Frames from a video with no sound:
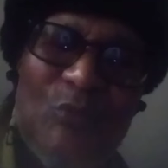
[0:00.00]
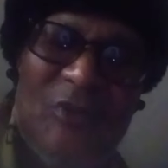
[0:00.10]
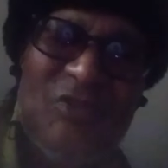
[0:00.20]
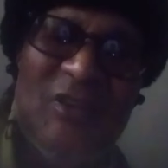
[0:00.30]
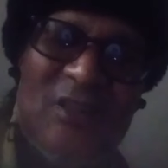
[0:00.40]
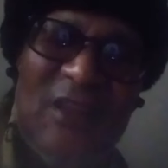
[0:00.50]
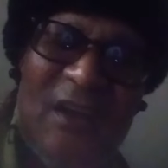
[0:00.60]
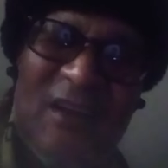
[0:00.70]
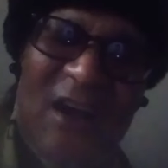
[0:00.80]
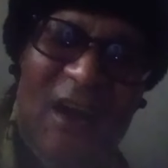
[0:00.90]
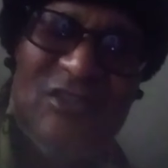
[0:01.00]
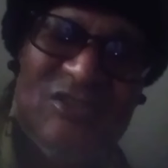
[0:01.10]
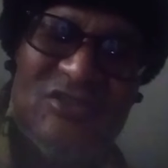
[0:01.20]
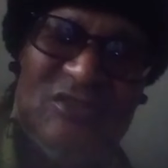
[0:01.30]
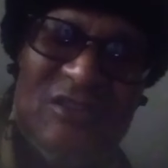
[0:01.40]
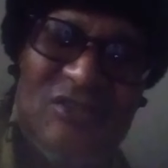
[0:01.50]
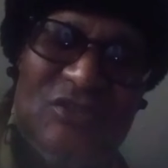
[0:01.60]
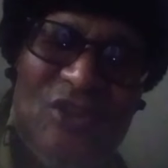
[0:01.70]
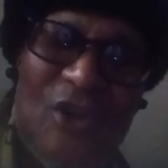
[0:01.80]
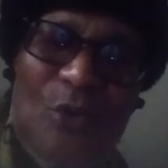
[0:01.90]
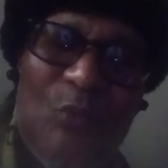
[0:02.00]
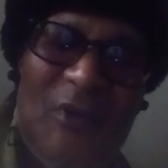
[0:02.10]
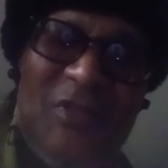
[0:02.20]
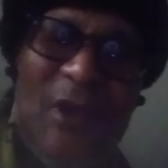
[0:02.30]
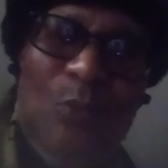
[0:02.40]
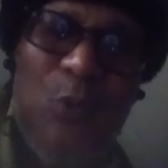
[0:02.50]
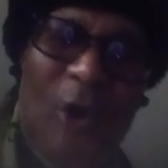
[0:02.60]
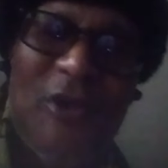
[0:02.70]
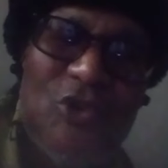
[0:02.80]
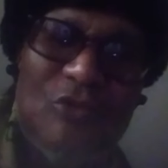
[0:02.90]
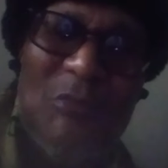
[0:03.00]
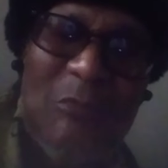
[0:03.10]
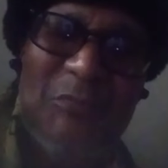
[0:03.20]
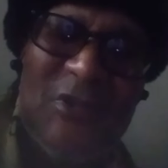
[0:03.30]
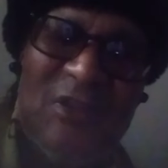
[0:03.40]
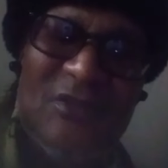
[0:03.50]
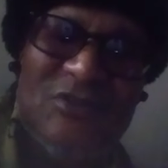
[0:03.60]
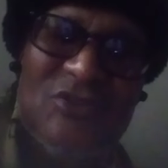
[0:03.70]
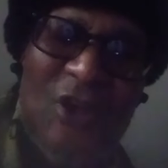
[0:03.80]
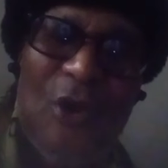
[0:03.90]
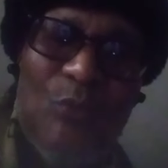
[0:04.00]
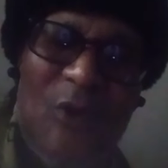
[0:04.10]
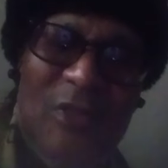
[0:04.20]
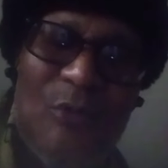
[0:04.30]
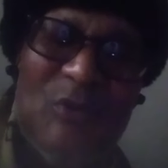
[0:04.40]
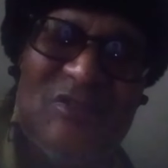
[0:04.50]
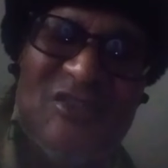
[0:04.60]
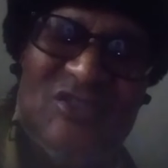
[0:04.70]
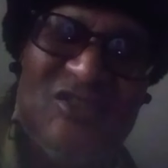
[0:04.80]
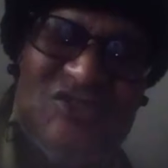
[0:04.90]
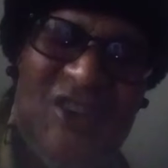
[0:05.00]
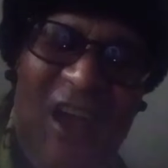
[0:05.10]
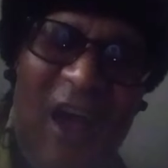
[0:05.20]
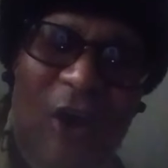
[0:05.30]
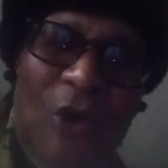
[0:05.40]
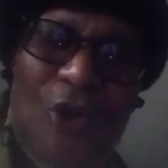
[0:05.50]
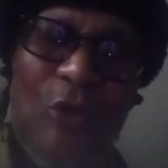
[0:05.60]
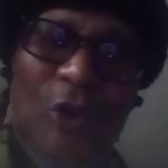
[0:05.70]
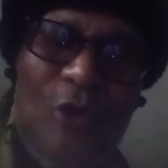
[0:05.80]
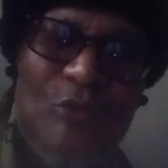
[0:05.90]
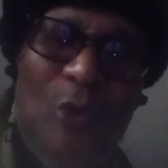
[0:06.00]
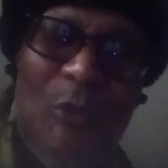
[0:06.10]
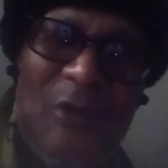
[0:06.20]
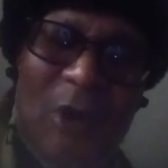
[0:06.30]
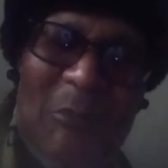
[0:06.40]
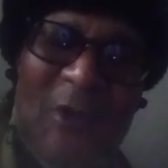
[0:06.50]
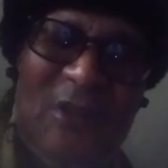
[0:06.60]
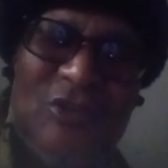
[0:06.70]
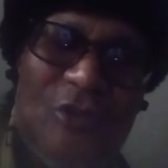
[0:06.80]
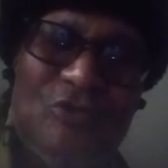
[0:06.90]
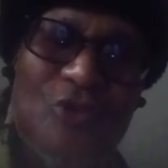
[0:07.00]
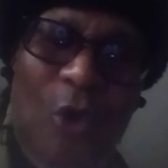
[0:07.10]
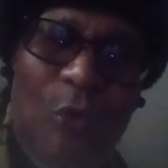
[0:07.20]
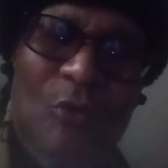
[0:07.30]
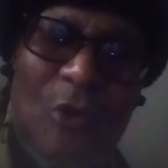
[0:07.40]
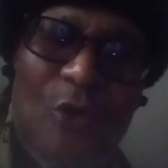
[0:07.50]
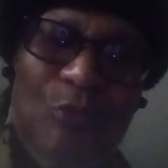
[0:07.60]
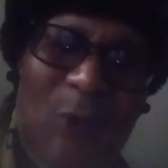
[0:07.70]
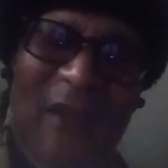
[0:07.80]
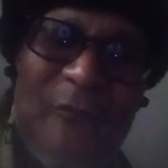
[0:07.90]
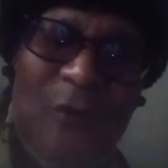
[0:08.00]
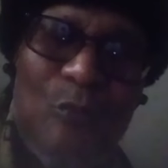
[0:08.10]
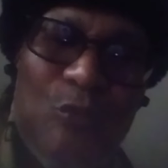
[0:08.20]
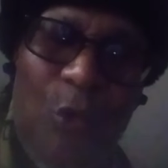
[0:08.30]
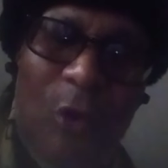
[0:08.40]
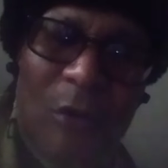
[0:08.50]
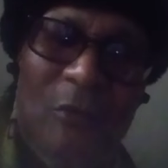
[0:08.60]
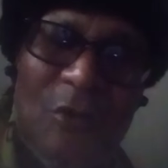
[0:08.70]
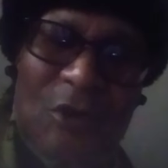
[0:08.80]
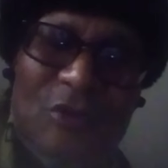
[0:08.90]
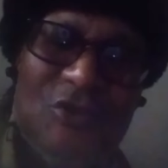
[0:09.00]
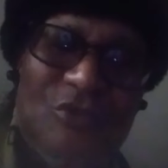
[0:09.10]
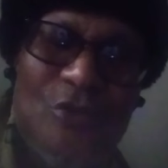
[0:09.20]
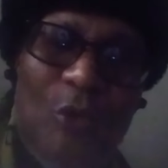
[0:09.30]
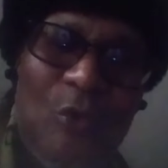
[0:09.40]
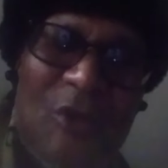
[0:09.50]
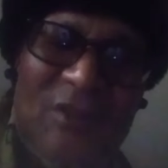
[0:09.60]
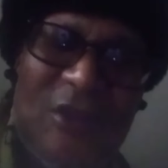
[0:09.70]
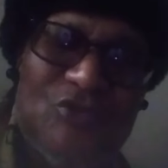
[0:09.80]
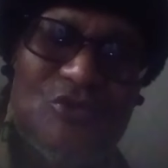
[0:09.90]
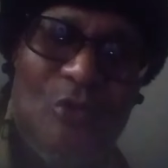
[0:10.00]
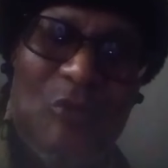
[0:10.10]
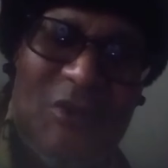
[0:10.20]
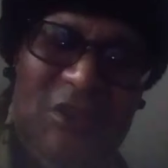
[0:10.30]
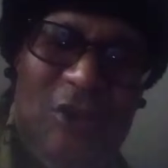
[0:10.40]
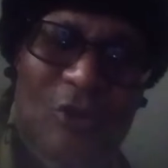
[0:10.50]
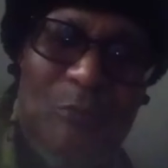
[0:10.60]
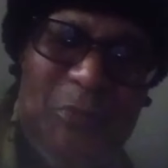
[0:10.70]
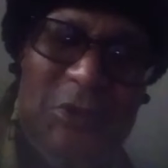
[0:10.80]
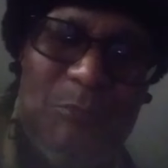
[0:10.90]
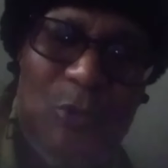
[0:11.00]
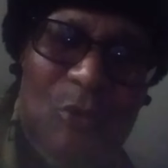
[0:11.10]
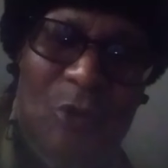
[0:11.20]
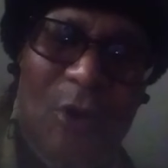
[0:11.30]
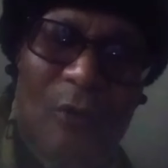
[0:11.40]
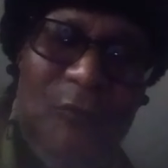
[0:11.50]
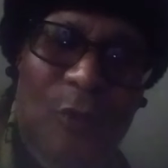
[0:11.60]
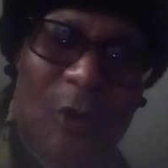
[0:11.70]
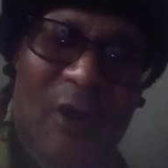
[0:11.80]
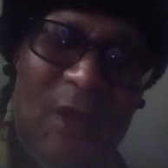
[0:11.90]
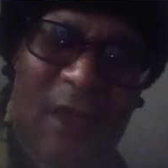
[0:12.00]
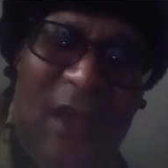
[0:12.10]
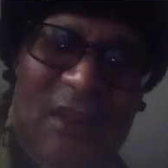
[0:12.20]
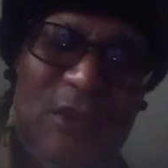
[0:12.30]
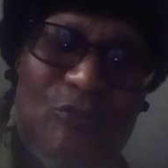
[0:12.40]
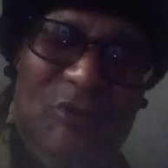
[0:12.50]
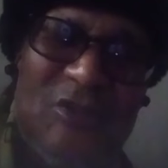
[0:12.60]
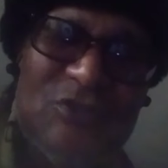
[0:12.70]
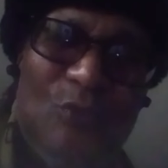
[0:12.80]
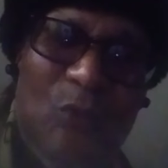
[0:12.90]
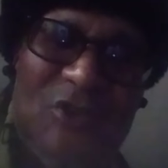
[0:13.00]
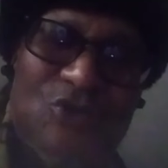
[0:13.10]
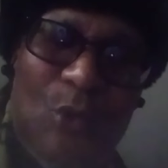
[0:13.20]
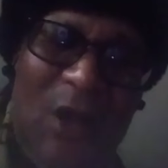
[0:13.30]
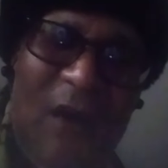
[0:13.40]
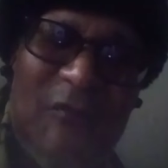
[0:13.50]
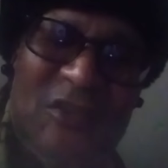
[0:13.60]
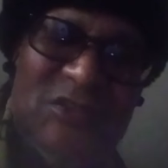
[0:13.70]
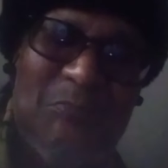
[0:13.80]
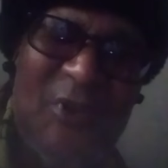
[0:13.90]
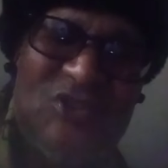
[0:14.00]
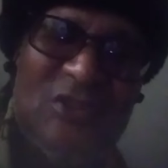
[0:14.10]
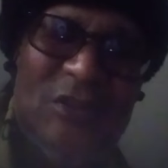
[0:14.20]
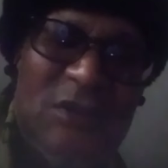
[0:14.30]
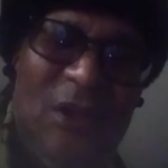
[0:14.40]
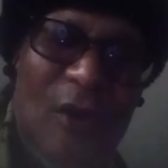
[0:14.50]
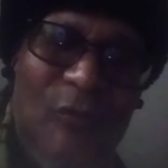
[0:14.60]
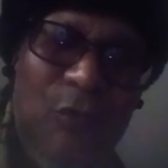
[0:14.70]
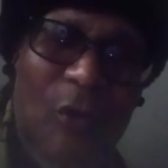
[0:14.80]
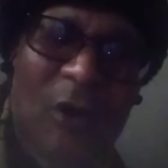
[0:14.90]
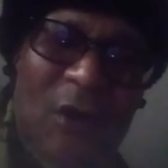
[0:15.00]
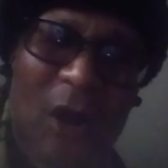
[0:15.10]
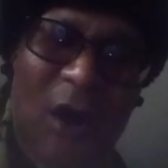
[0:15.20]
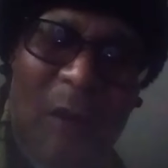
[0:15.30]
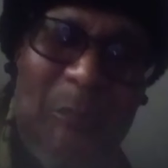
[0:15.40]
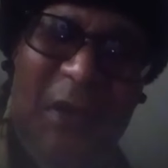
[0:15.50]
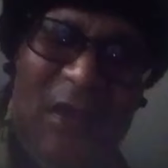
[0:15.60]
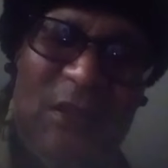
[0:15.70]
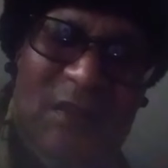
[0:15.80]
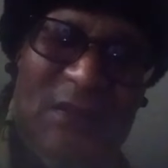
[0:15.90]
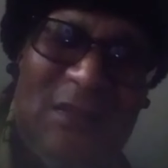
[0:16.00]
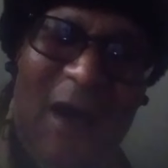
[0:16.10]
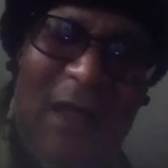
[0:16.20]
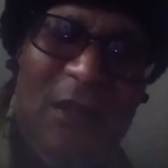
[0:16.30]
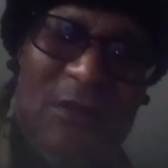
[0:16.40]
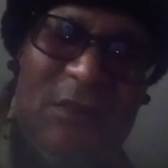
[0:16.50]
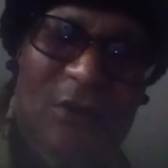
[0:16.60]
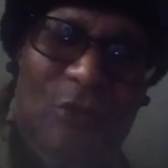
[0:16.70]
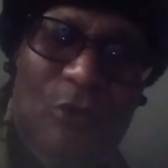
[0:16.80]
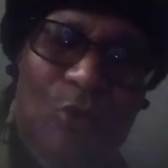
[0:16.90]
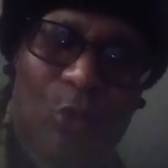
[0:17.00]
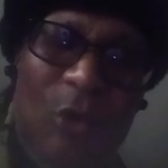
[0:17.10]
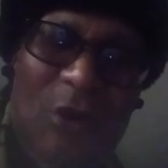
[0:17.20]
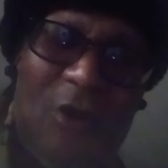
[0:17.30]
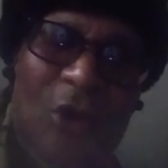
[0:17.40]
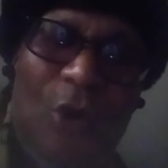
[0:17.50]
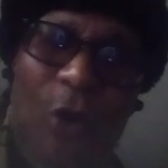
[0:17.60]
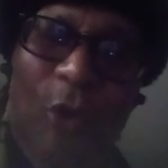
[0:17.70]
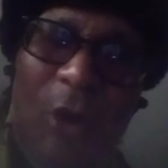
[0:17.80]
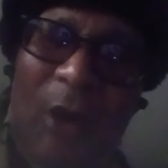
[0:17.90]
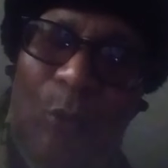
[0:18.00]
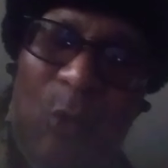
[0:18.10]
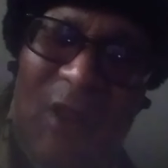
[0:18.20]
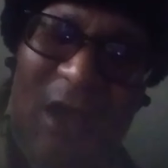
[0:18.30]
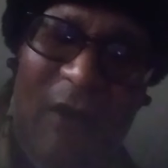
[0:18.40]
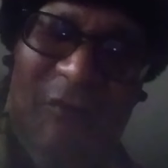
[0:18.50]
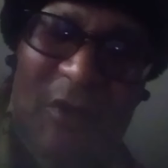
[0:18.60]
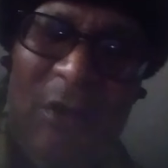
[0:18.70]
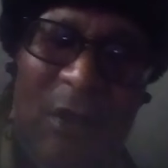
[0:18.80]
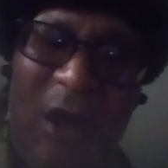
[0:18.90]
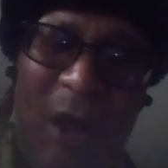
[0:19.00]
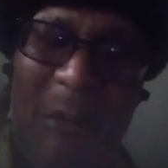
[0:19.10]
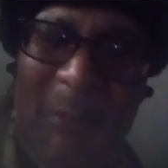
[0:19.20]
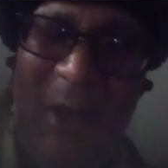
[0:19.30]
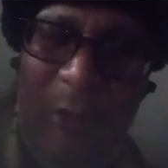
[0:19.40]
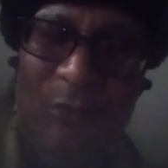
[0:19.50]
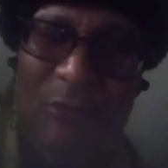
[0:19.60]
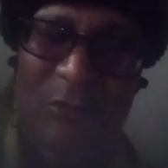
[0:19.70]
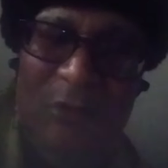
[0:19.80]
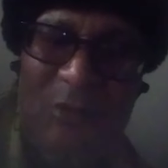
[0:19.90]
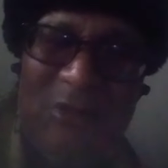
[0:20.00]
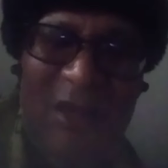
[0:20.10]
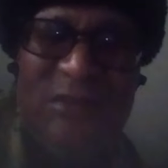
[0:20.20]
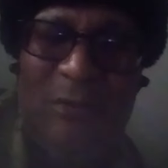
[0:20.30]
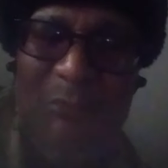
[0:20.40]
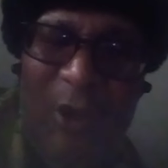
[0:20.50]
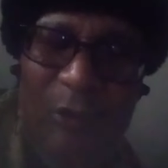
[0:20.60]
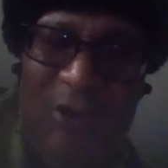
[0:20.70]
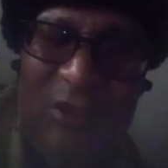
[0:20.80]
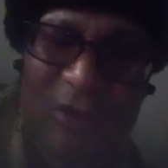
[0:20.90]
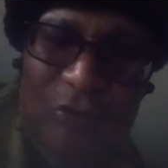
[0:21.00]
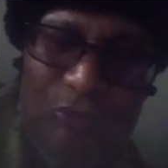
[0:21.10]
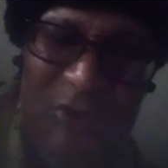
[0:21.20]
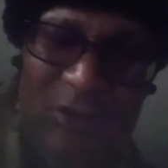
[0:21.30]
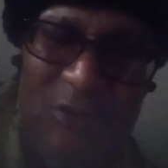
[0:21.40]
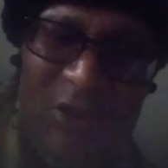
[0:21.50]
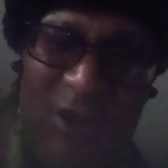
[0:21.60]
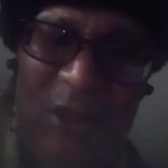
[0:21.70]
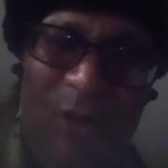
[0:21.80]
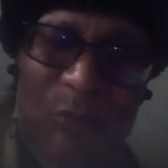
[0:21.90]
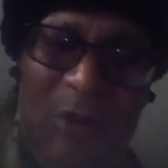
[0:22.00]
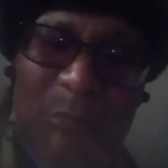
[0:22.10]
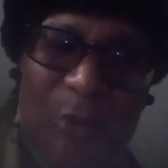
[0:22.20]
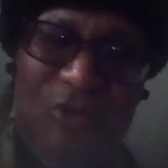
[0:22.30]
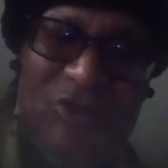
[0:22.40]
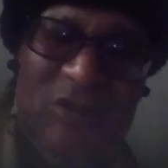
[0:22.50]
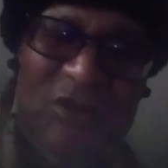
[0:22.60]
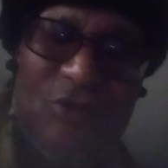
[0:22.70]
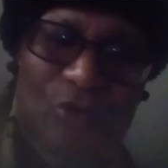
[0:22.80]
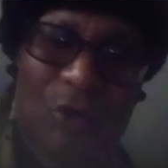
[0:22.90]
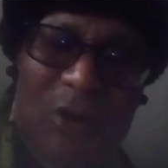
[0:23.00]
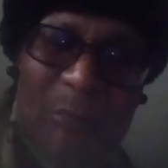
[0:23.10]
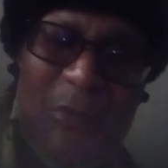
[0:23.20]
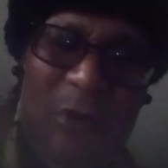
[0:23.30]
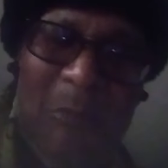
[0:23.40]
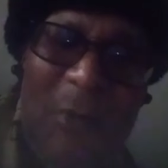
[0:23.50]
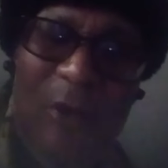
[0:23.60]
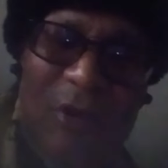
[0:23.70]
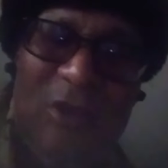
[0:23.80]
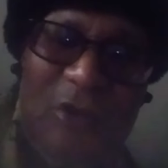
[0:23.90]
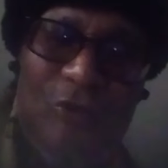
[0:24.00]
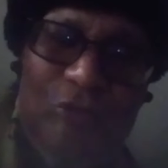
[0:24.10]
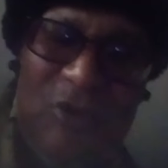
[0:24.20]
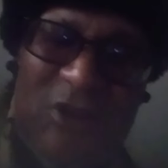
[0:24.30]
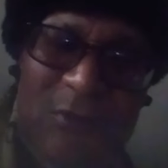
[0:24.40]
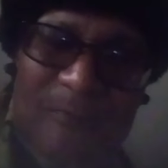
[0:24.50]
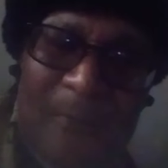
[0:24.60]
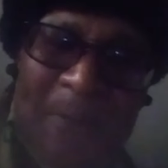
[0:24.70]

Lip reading: within their consciousness when they were human beings, whether it was as a child or growing up, to know right from wrong, to know that you don't kill people for any reason whatsoever, especially for a penny, a dollar, a nickel, a quarter, or whatever amount. That's American greed. And when a person gets caught up in American greed,